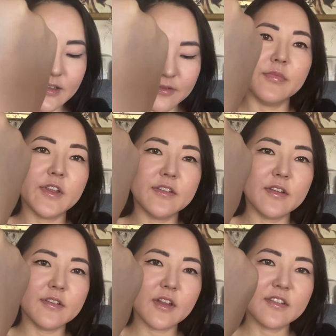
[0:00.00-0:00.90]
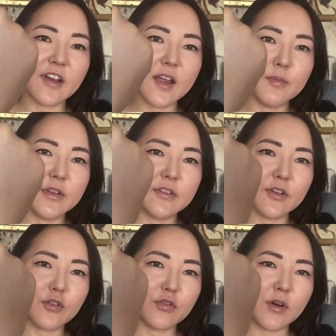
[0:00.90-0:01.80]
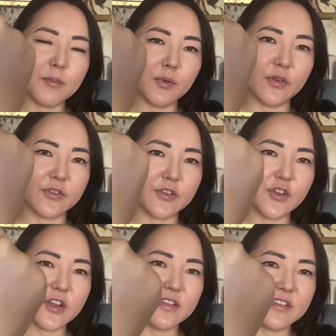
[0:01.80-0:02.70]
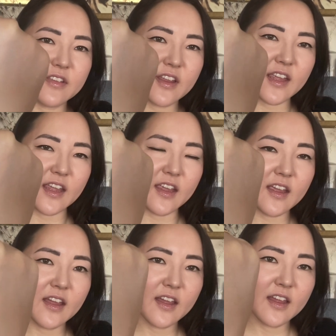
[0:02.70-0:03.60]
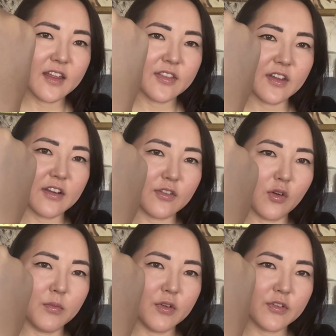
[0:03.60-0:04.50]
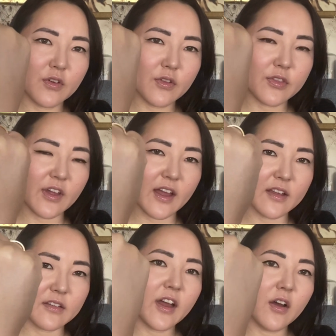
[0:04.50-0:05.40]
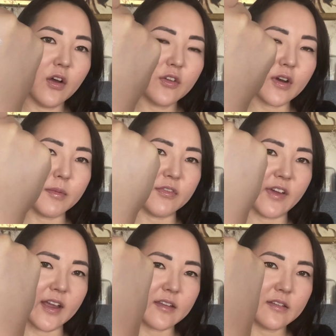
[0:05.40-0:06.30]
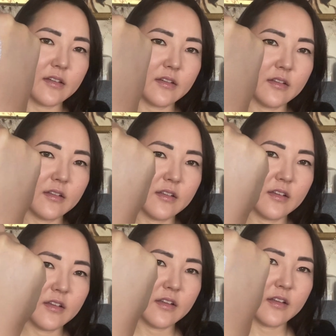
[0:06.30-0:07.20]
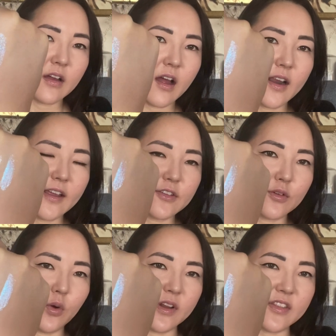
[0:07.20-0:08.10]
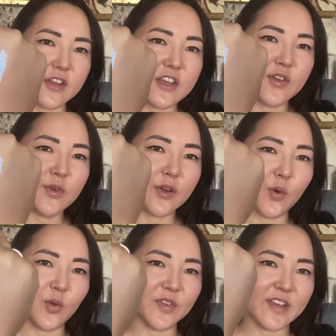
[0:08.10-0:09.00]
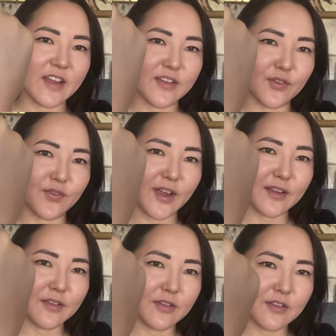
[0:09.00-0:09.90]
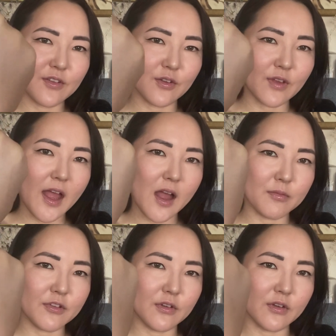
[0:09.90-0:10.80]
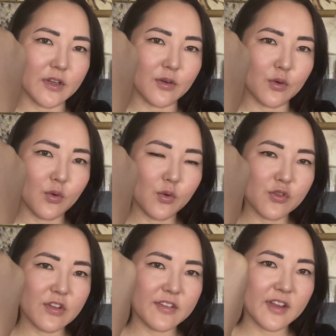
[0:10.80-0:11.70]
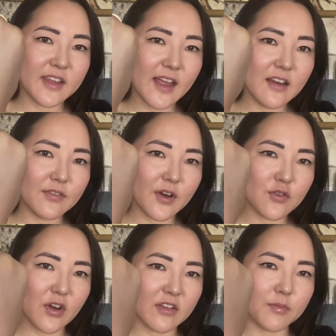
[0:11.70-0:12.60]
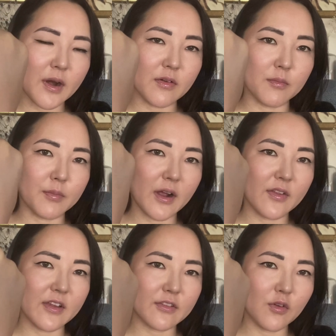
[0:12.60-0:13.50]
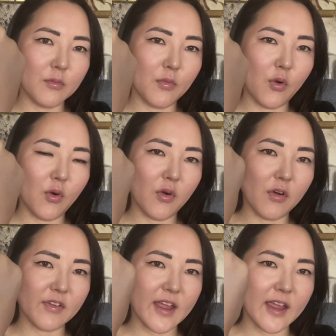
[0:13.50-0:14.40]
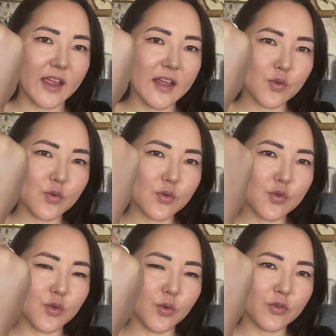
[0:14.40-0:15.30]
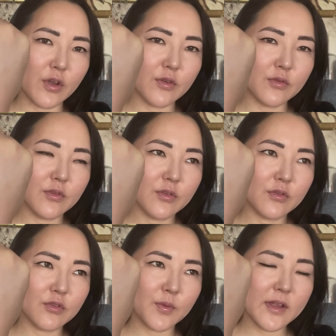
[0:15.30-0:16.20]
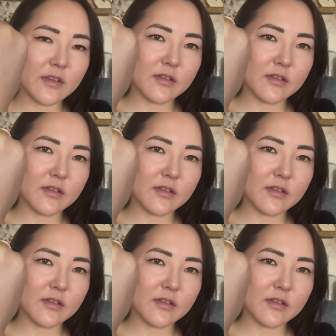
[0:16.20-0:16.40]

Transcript: This is Diamond Crumble, you can see that it's almost got that hologram effect. I like to call it the unicorn tears effect. So it's absolutely gorgeous. Again, it's very transparent, but it's got more of a jewel tone to it.